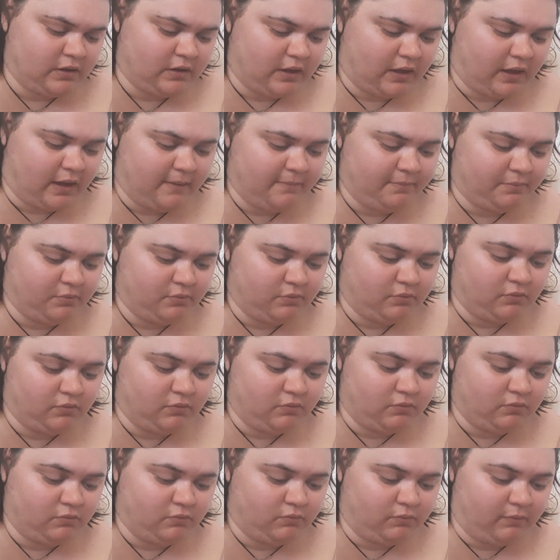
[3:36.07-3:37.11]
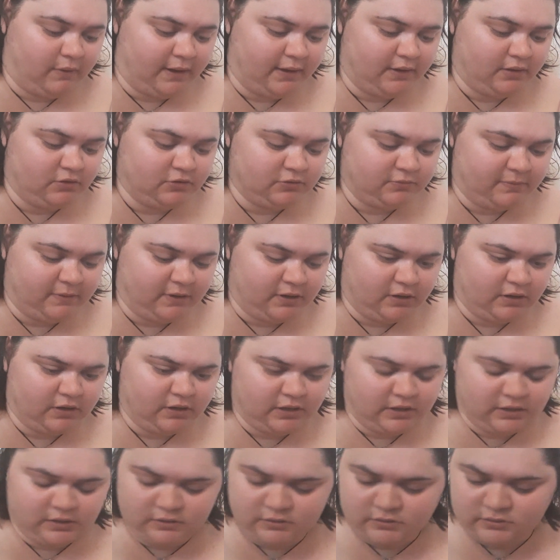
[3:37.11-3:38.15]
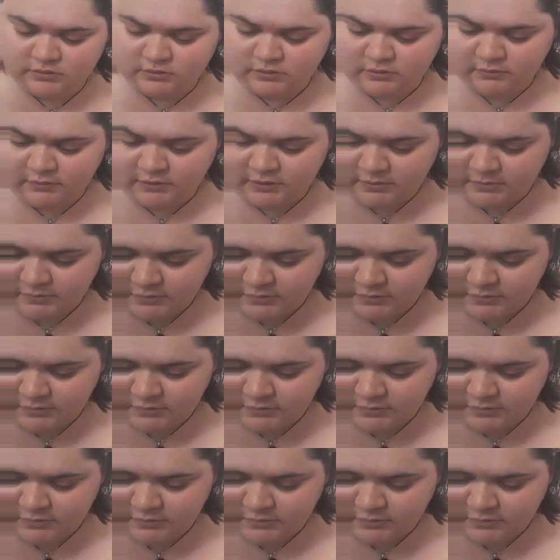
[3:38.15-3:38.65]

apple wild berry. Wait a